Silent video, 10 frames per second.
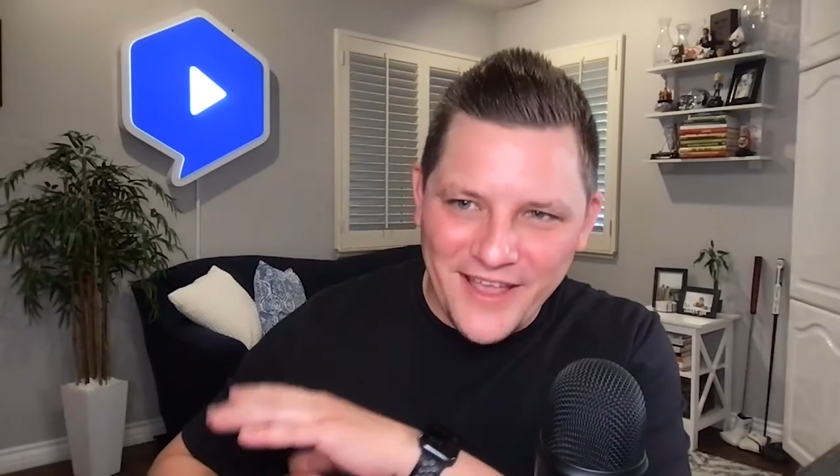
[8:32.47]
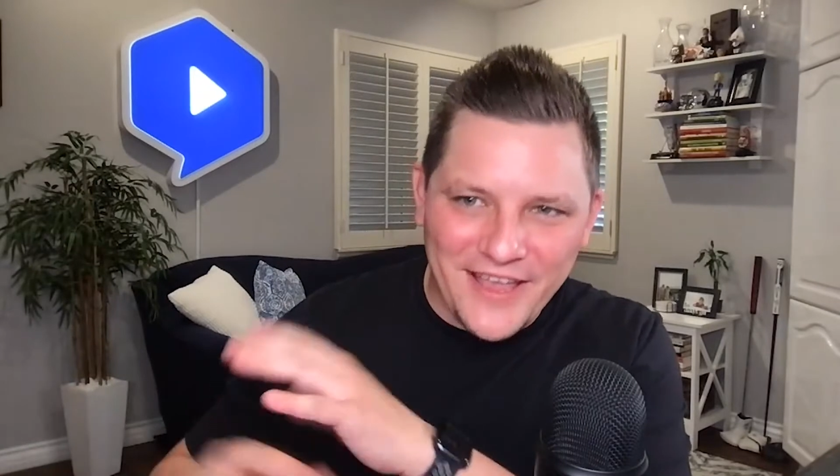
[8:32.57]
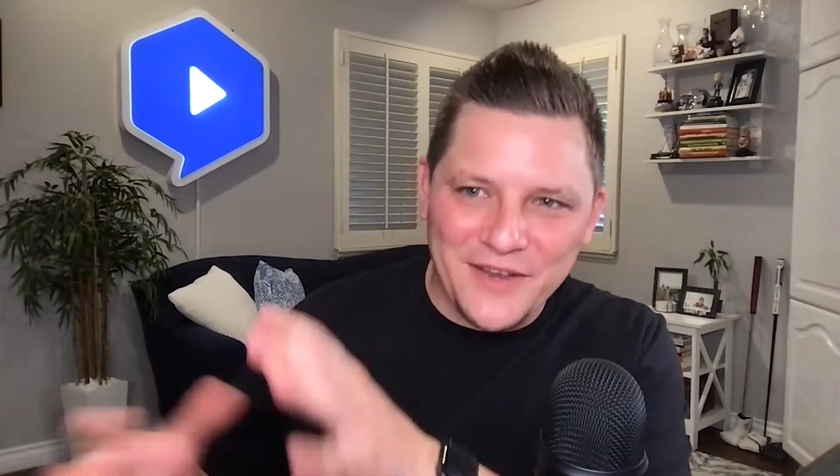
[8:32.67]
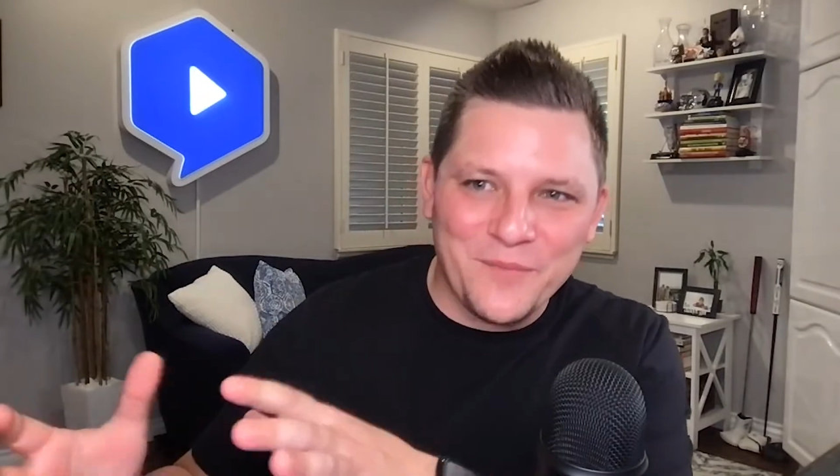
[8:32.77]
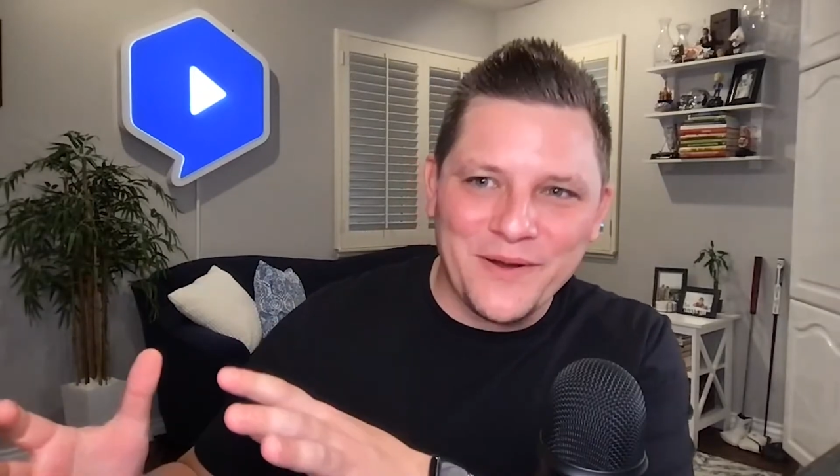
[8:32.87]

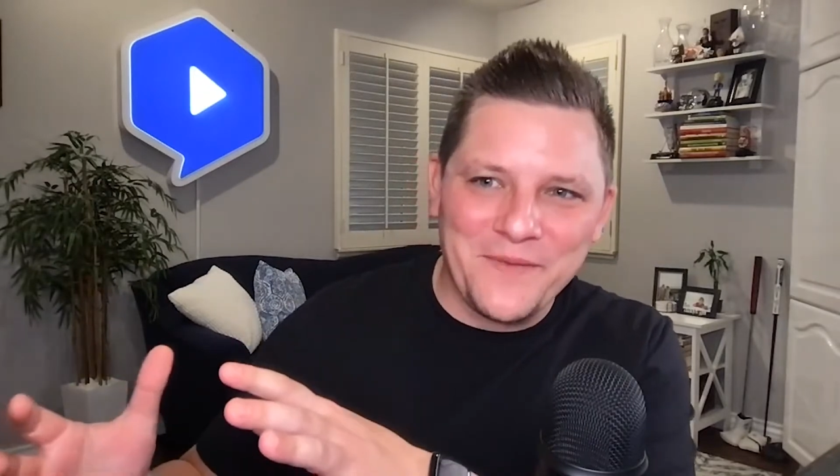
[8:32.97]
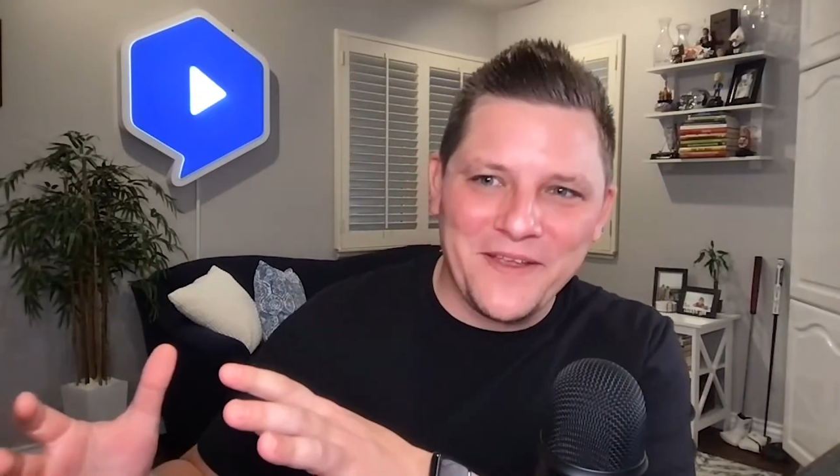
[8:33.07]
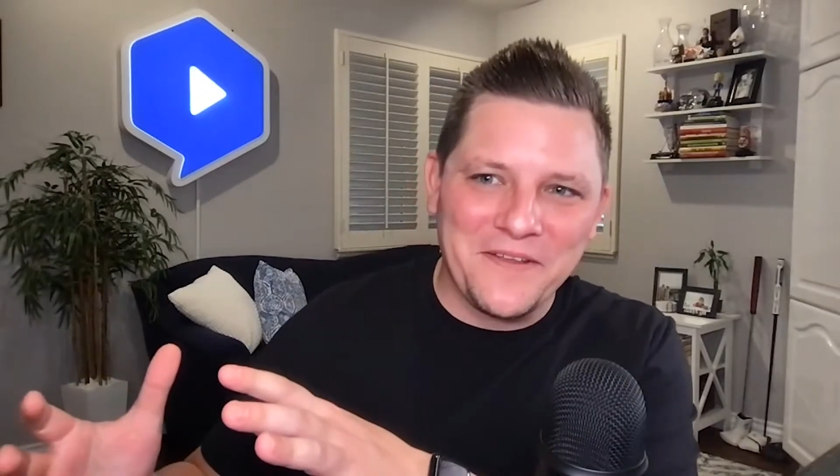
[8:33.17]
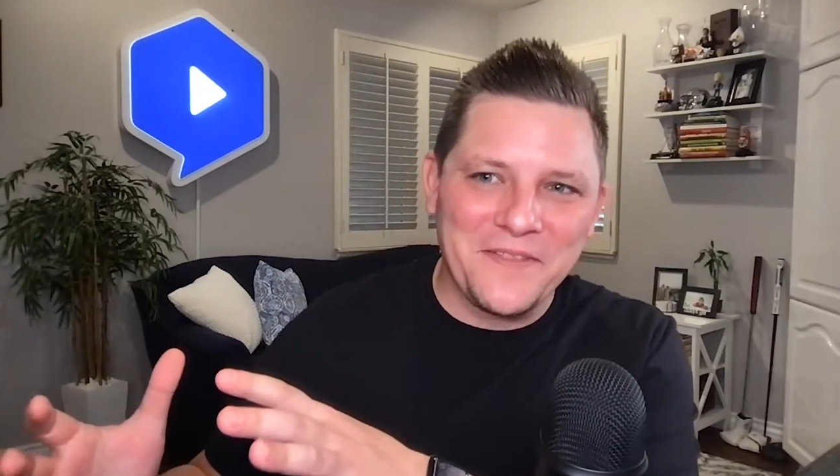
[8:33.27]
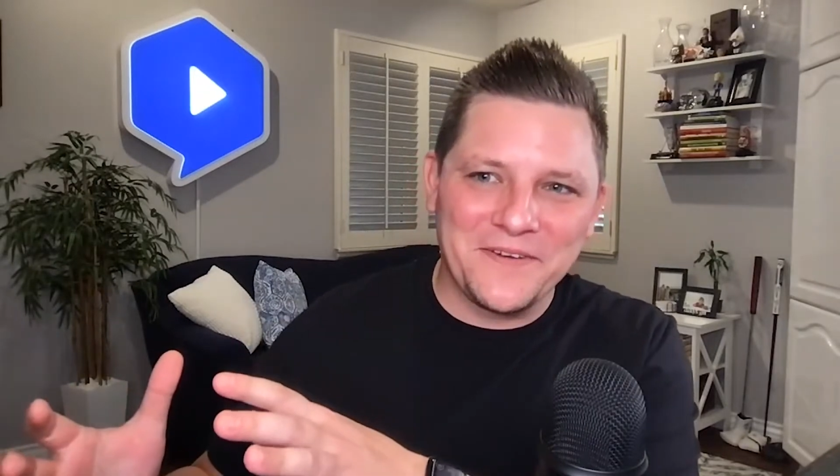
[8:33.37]
Can you bring me
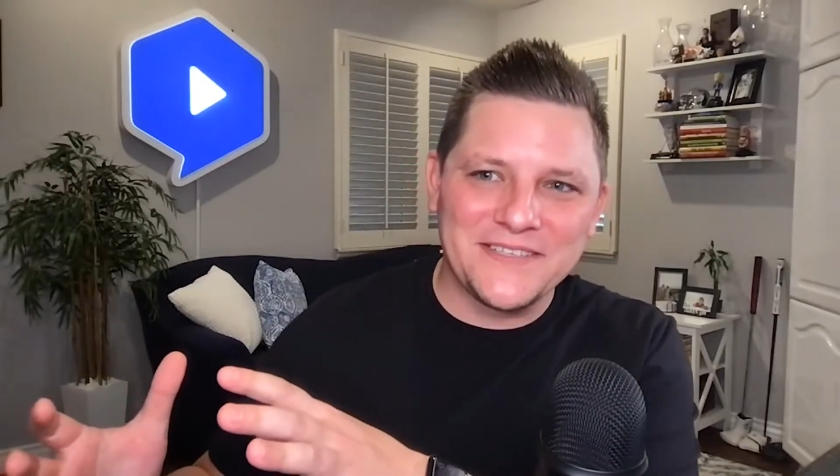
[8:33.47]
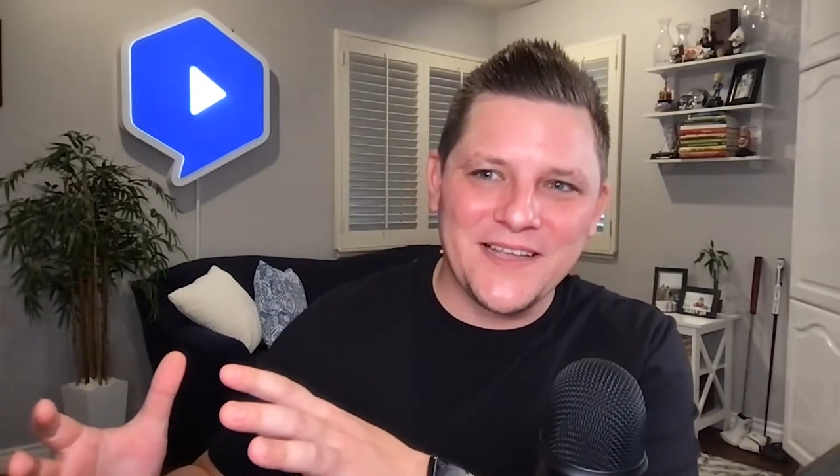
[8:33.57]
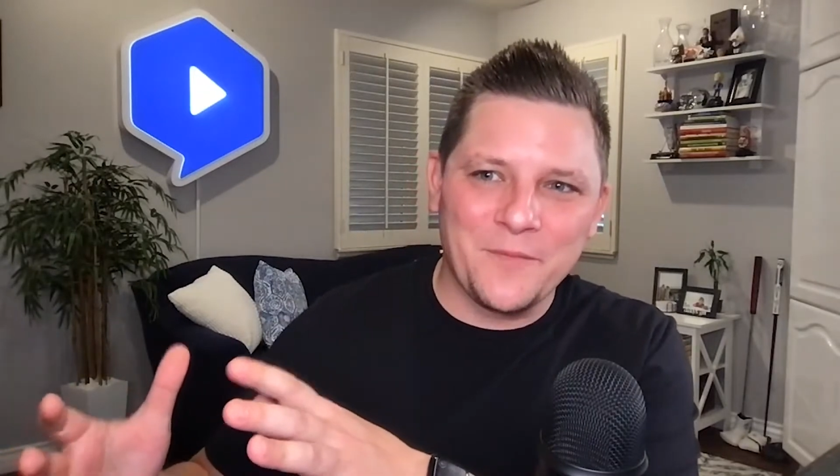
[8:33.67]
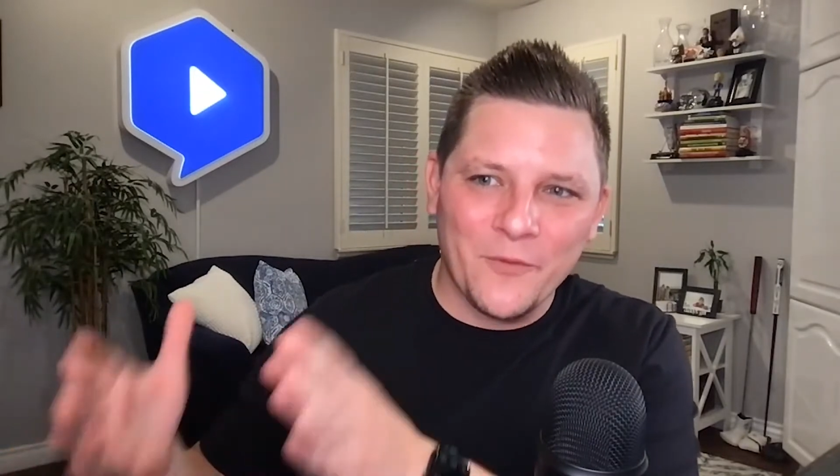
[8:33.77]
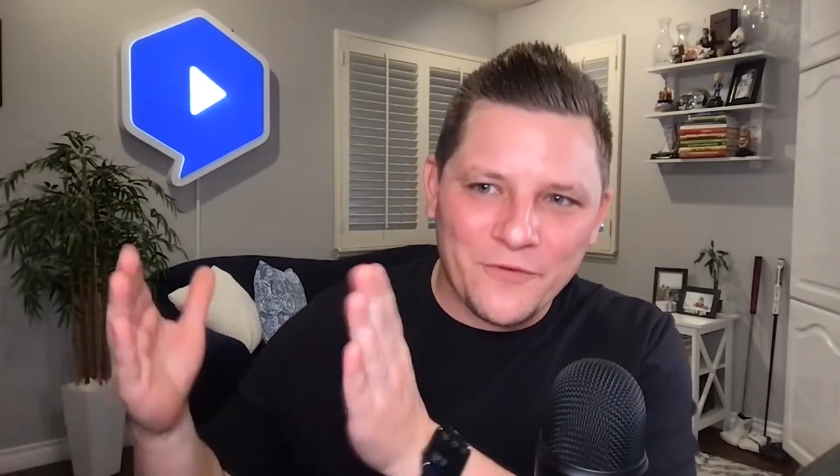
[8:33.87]
another
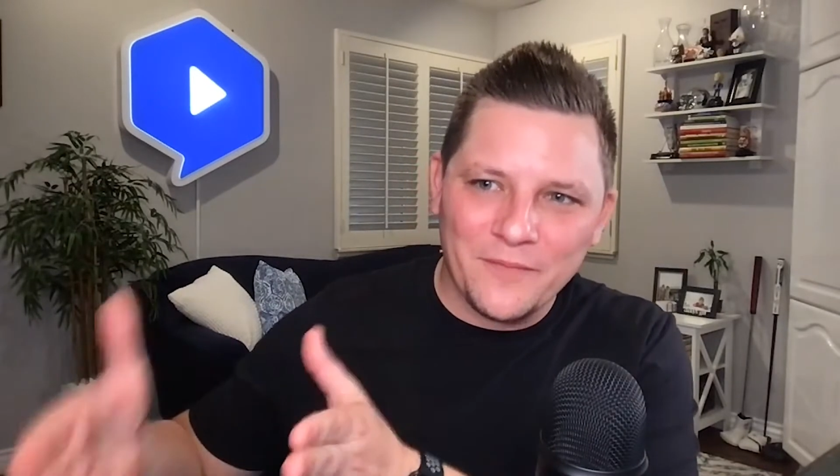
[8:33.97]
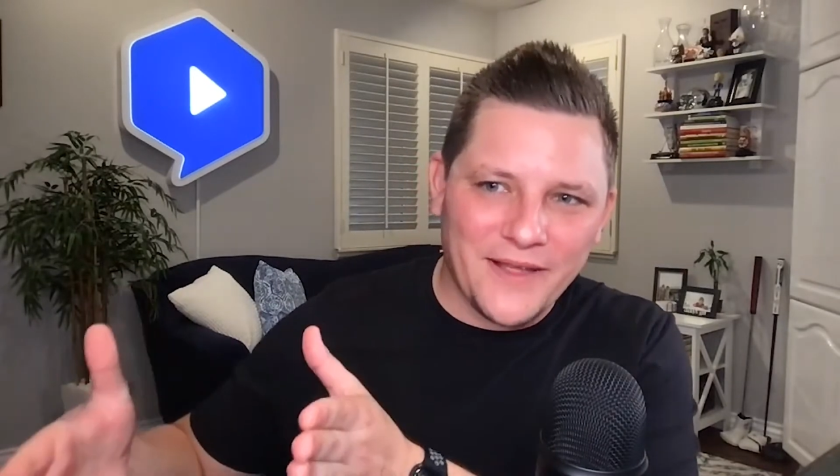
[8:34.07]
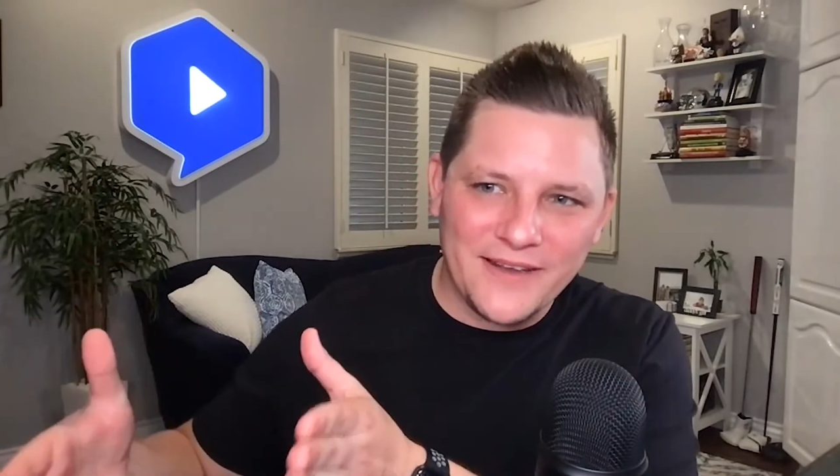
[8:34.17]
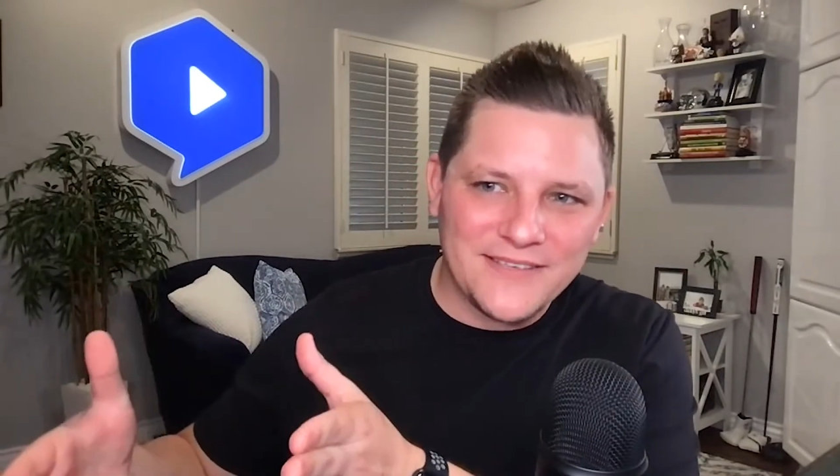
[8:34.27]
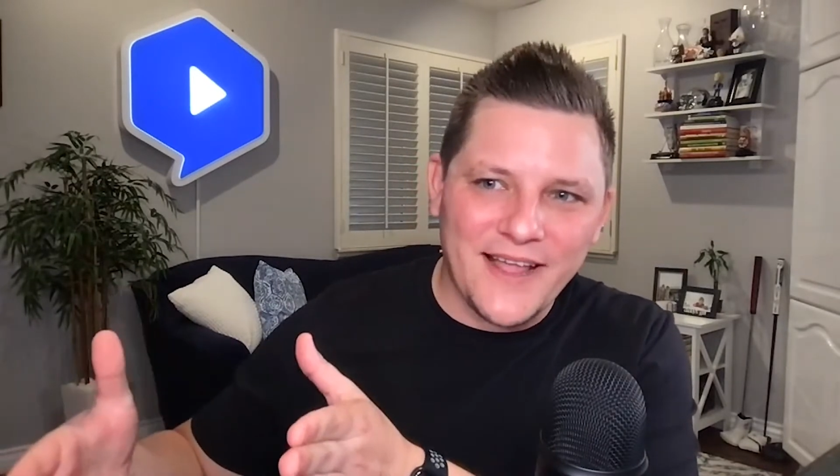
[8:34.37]
example from
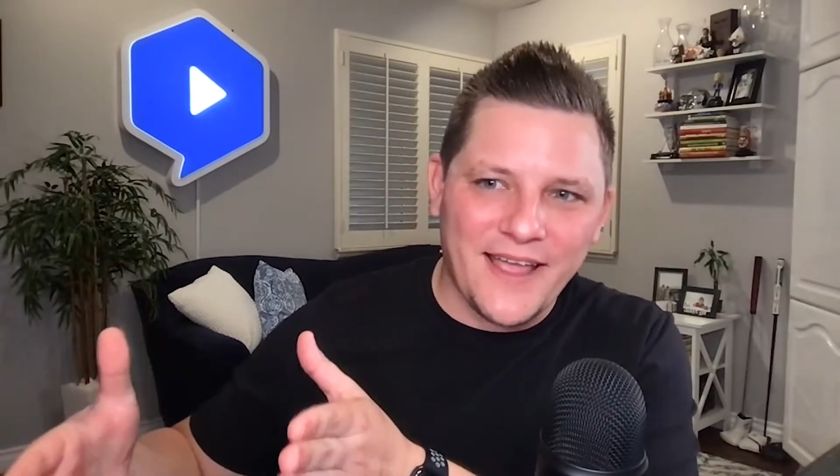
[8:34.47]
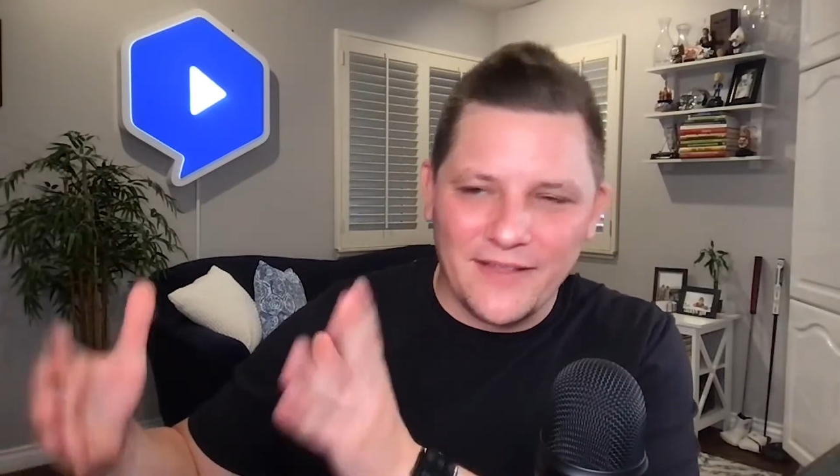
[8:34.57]
like today?